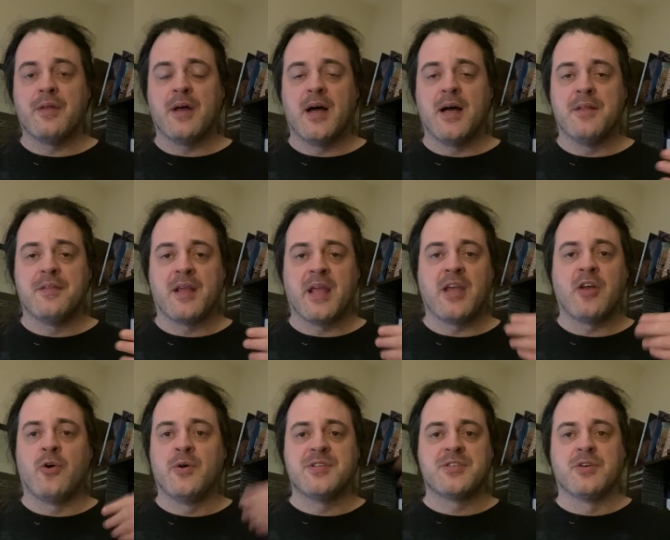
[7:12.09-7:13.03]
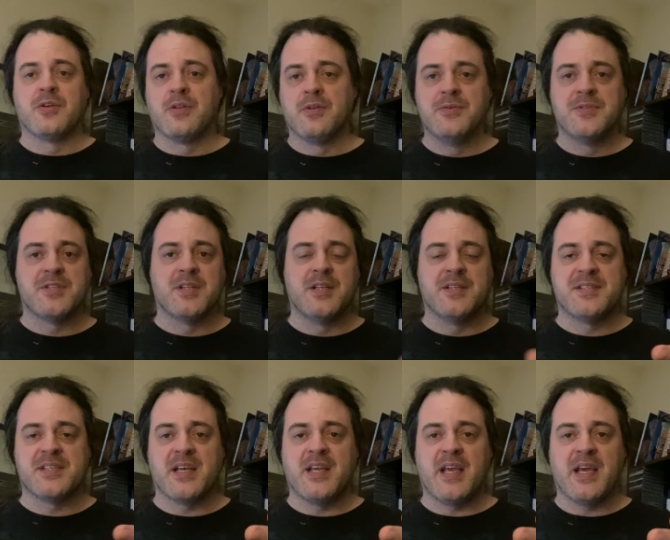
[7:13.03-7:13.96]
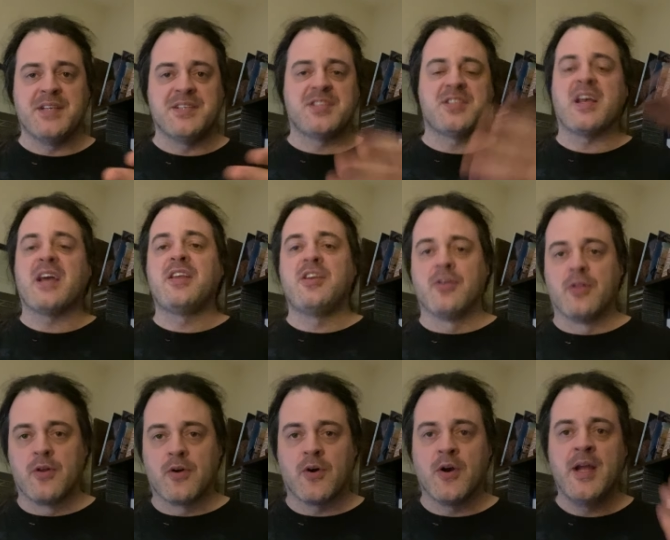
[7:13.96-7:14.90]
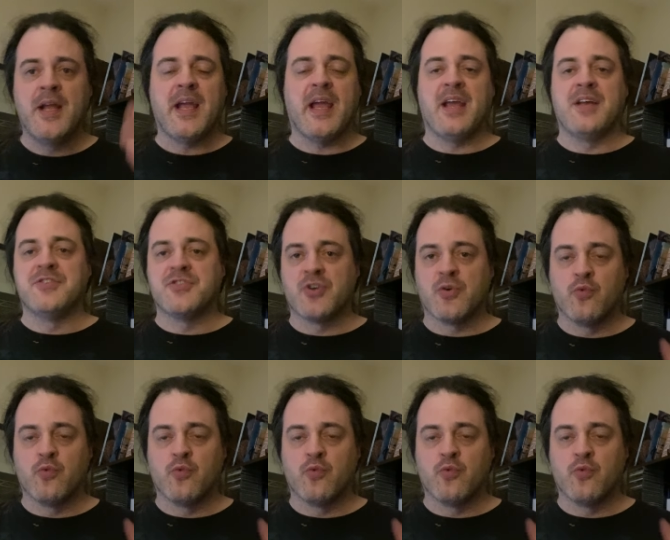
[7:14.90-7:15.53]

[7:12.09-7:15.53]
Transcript: uh, the gang always concludes that it's a, a secular answer.